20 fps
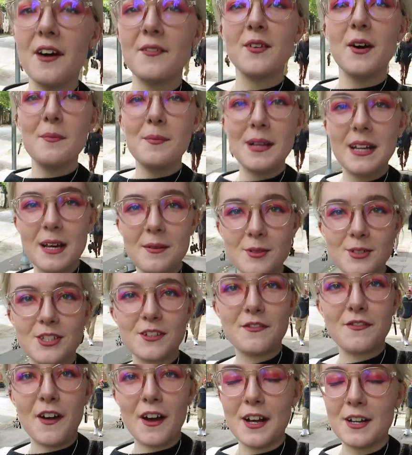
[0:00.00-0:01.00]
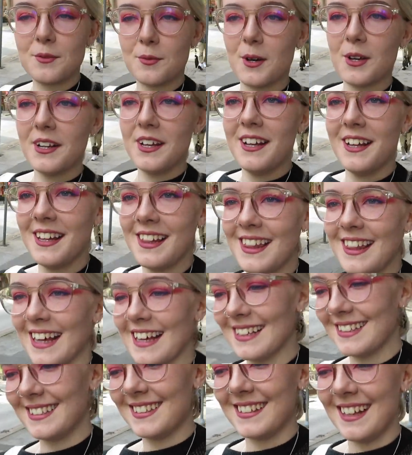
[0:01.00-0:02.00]
I've not been able to find one
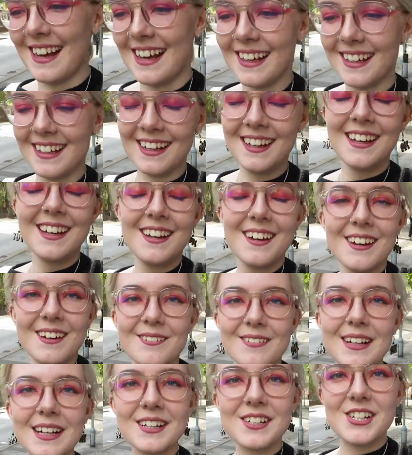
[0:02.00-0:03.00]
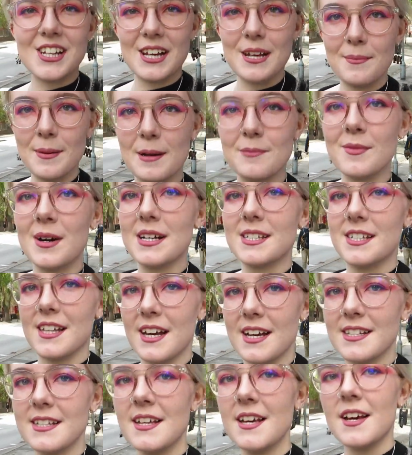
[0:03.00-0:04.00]
that's like really cheap and my
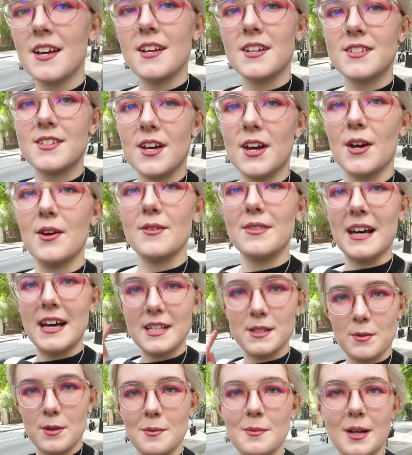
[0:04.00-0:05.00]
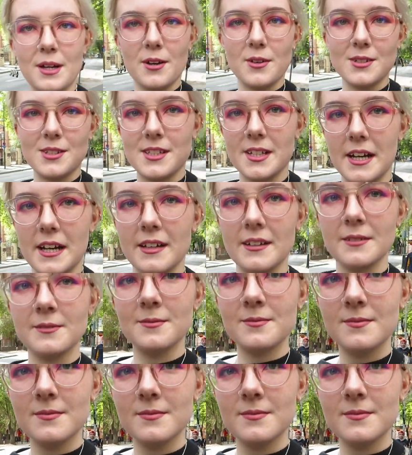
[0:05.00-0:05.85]
size, so that is one of my goals today.